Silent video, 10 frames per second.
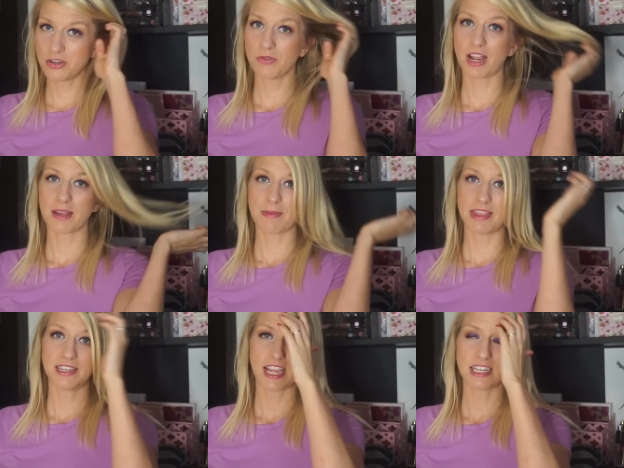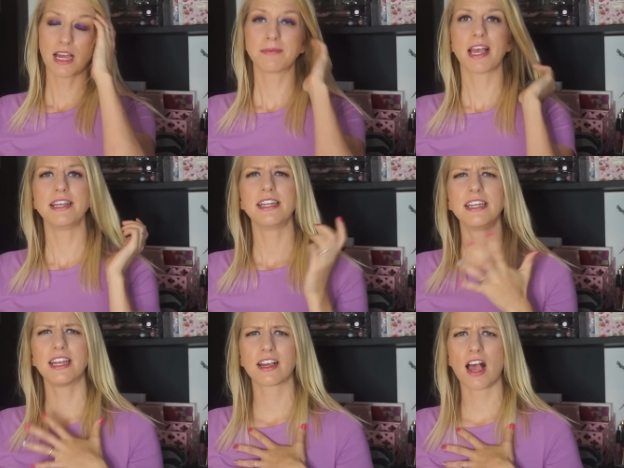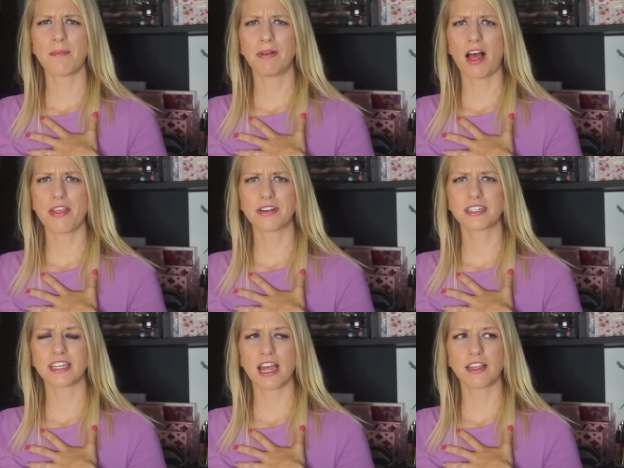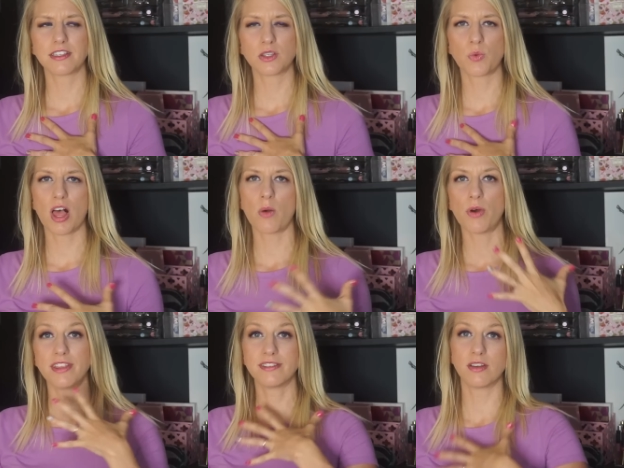do recommend the tank tops. I did get a couple other styles as well, one that